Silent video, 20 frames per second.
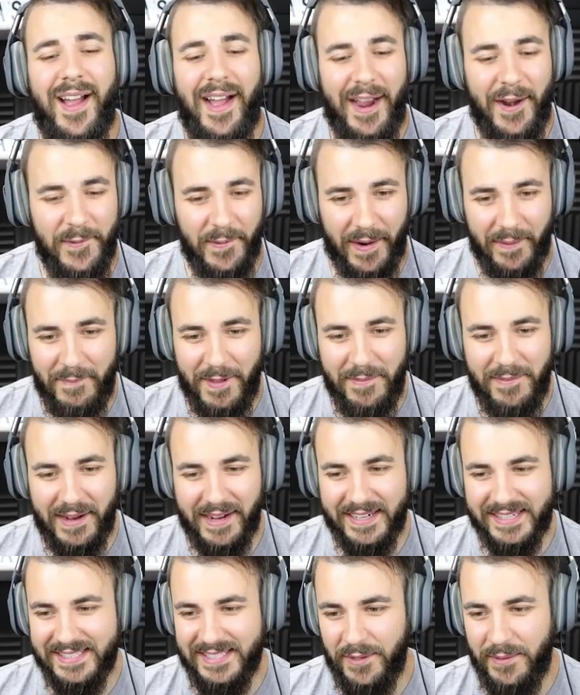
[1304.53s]
I Maybe I
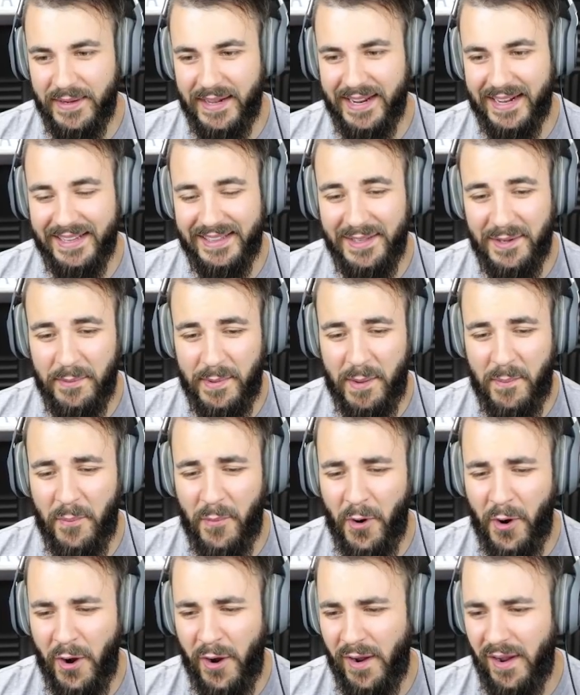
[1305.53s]
gotta slow it down a little bit
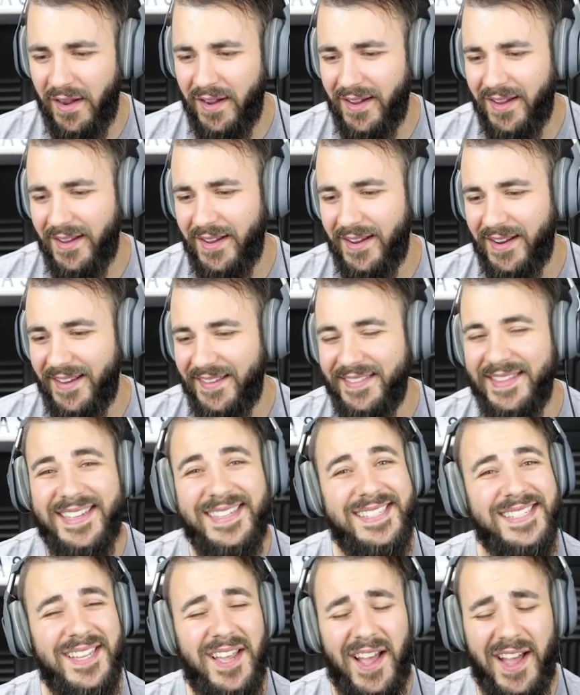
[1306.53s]
more.
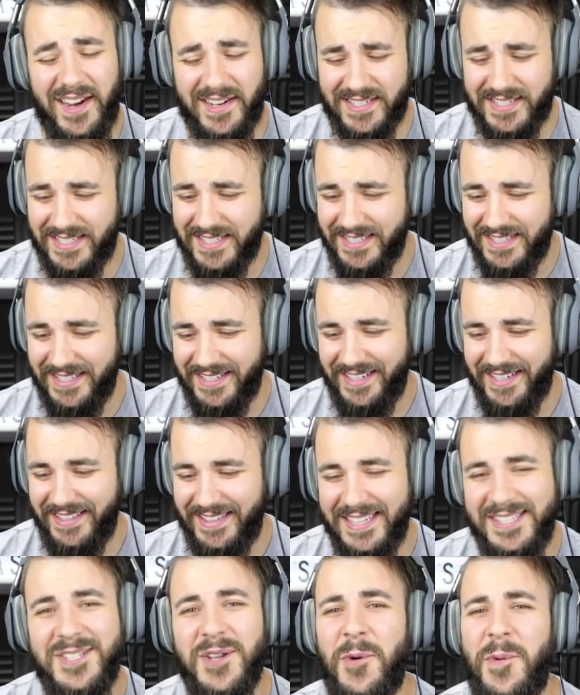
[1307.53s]
That sucks.
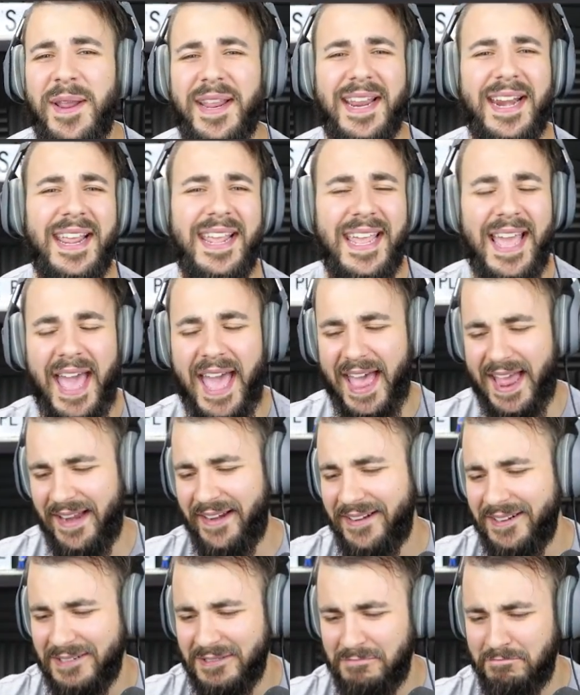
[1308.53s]
That's all we're gonna
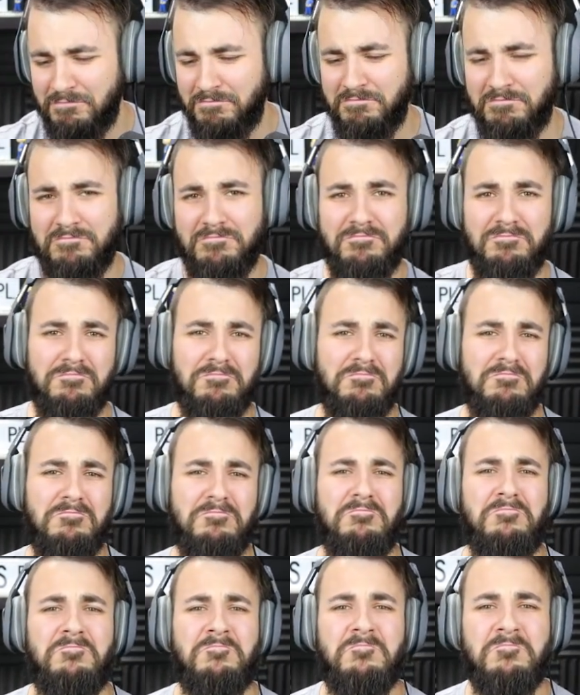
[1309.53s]
get.
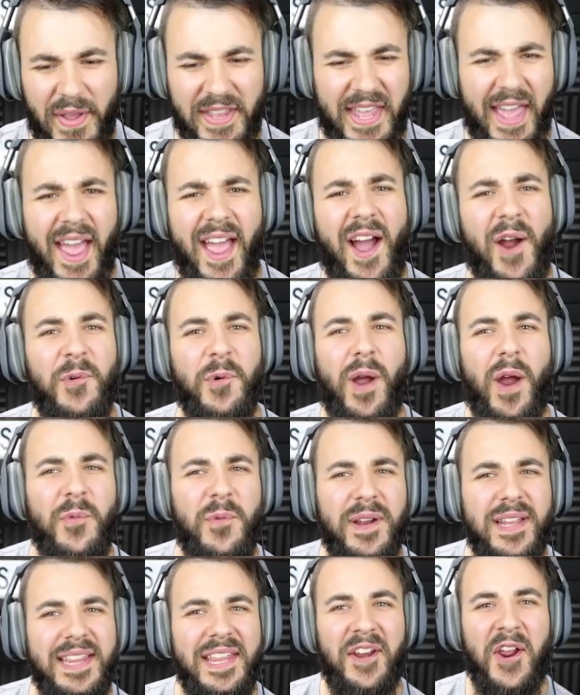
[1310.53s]
Mm. But yeah, I, I
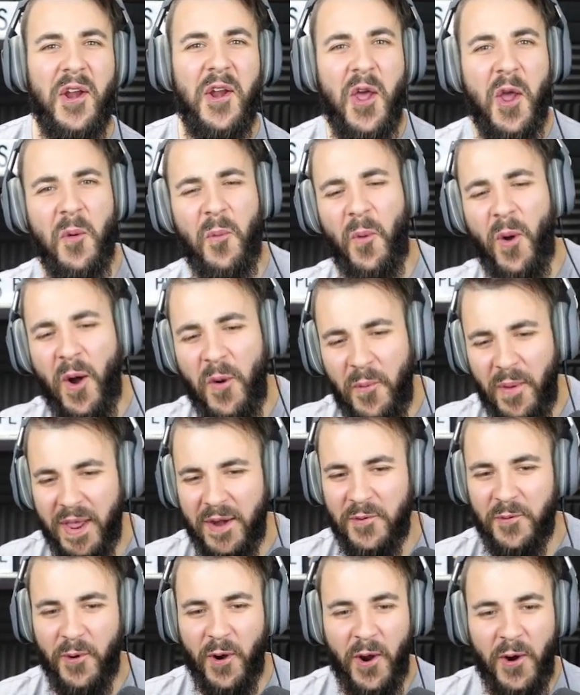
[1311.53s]
really don't know what
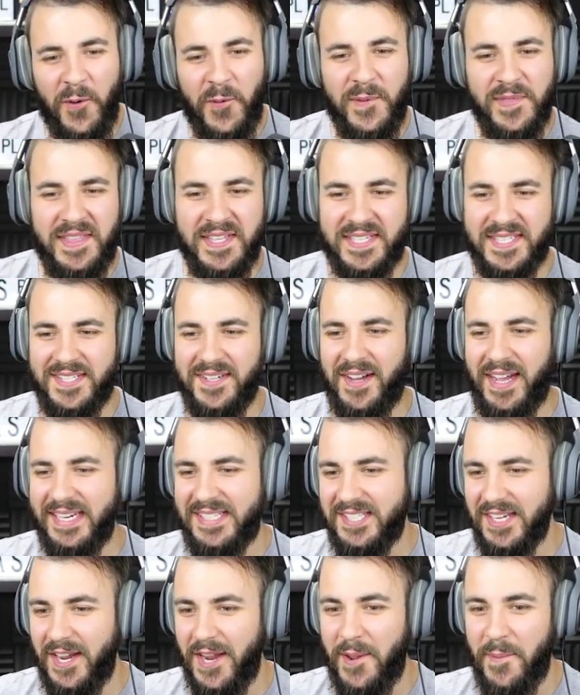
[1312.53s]
went wrong with this
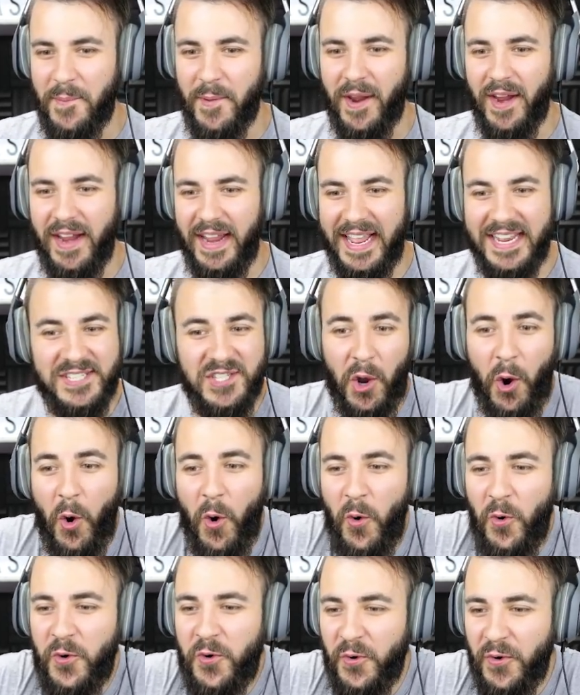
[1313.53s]
nighttime. It's
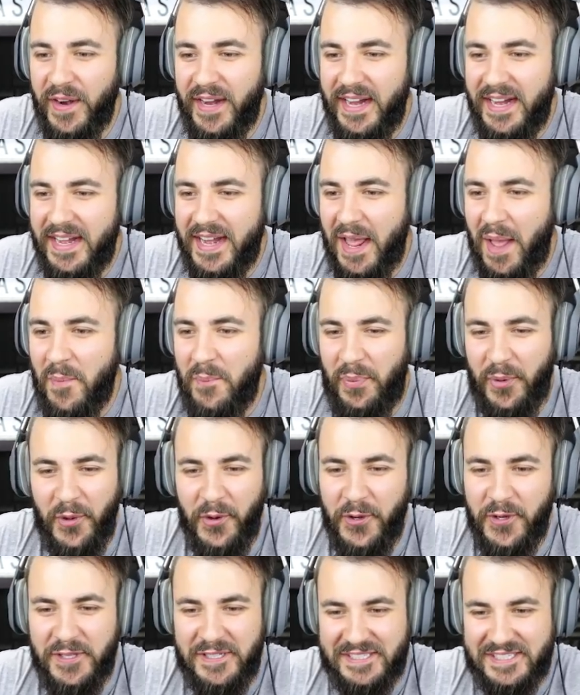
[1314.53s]
all green and
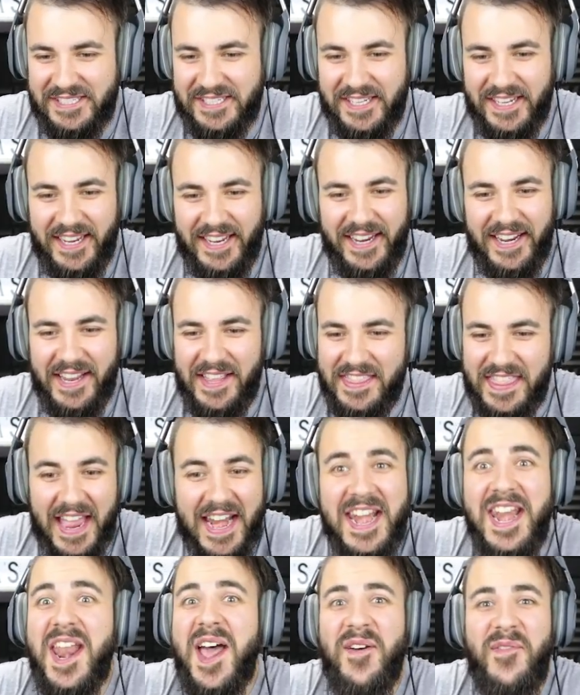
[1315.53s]
blues.
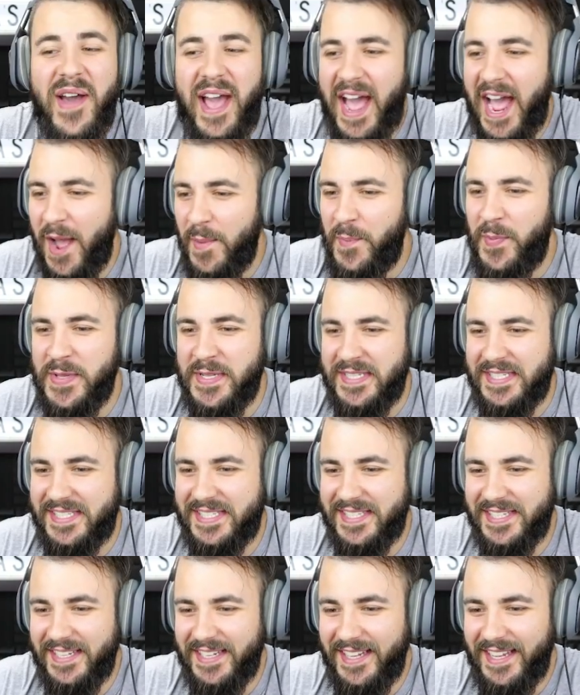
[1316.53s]
That never
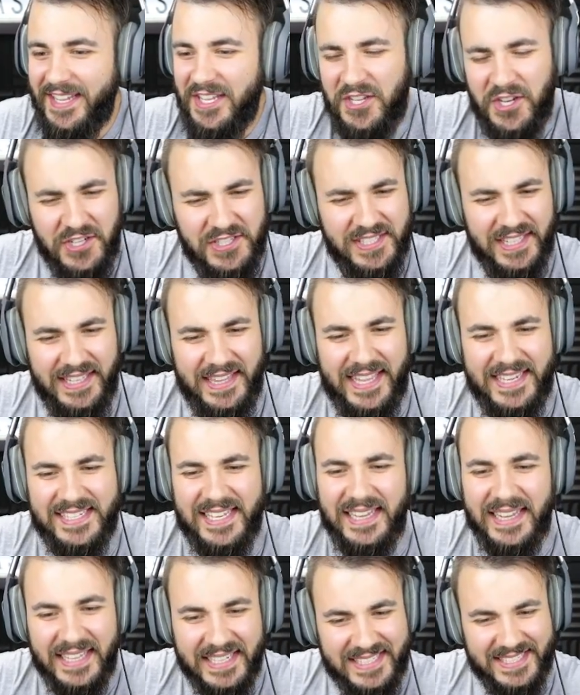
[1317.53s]
happens. Usually there's
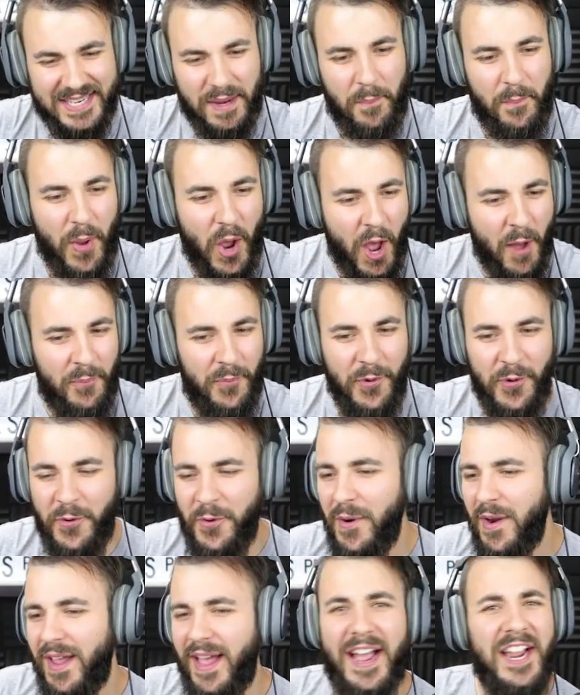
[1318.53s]
at least a
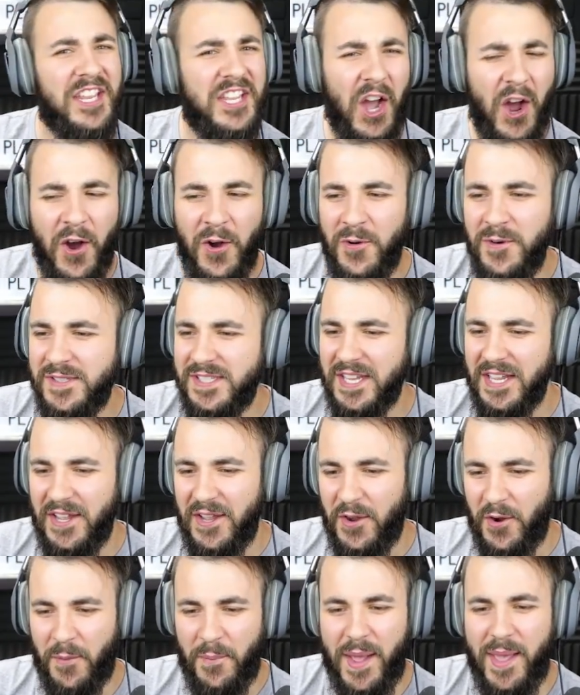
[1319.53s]
purple, a gold,
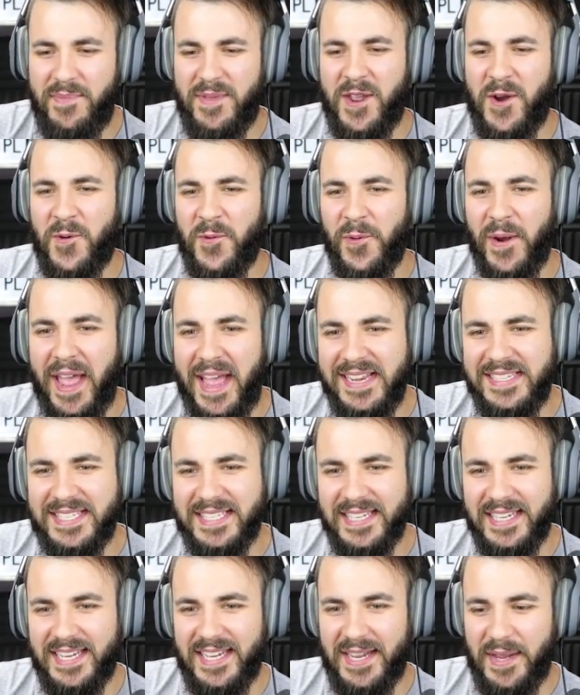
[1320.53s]
or maybe a
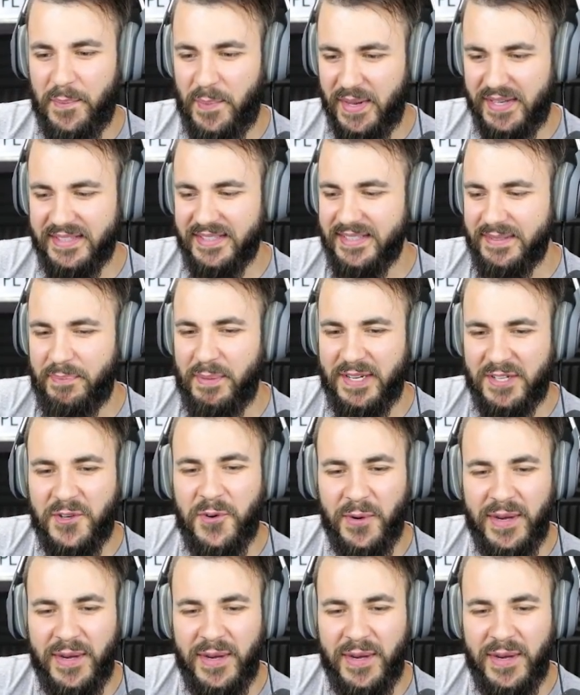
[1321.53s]
red, but but